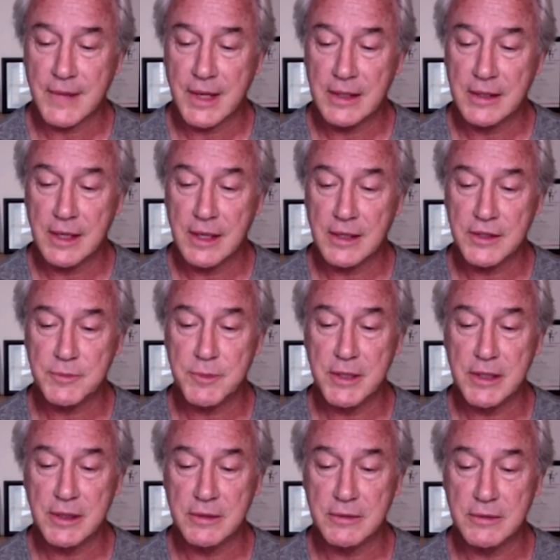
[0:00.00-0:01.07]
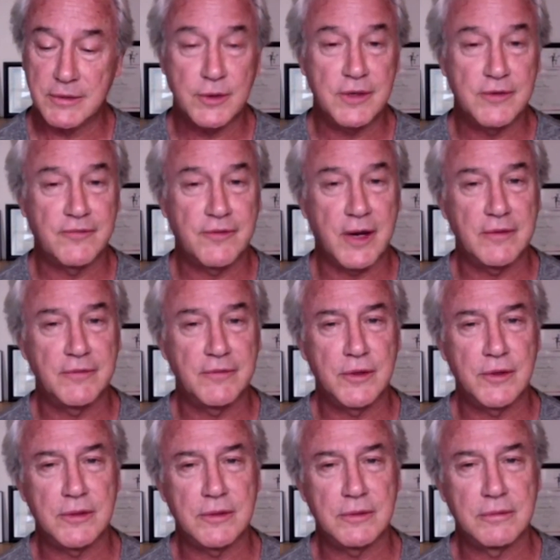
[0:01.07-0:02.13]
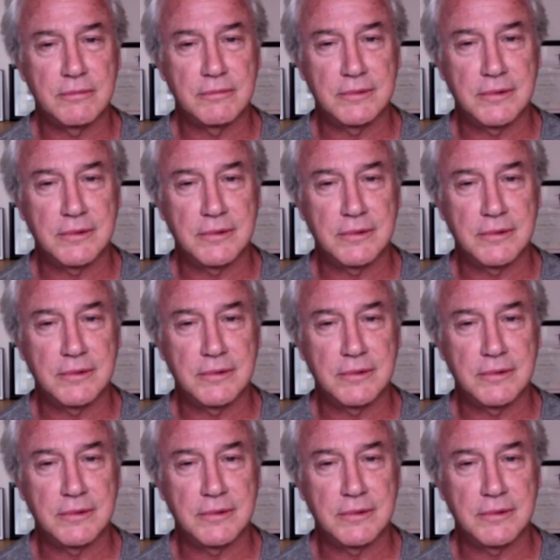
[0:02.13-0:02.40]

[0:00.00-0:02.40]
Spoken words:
Yeah, it's been a 35-year